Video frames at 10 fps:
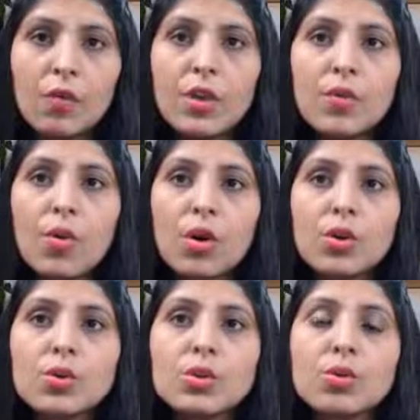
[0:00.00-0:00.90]
we
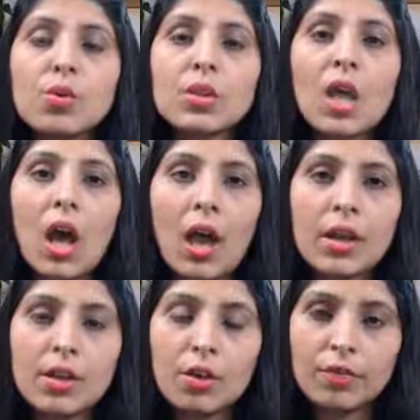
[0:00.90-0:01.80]
want to store the
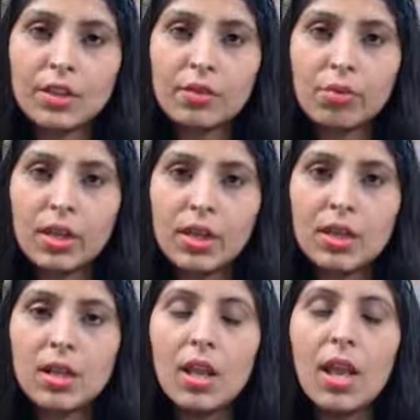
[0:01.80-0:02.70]
ID of that
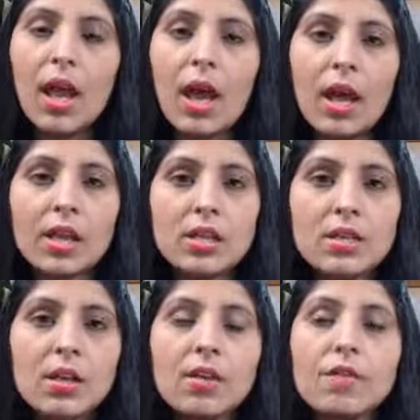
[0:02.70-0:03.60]
vehicle
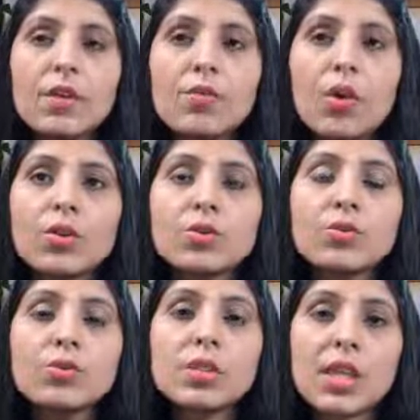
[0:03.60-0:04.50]
and we want
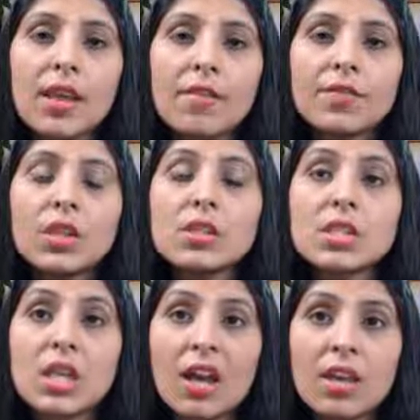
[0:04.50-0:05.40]
to save the
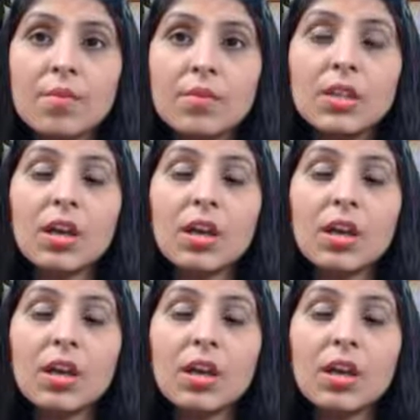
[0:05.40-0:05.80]
time,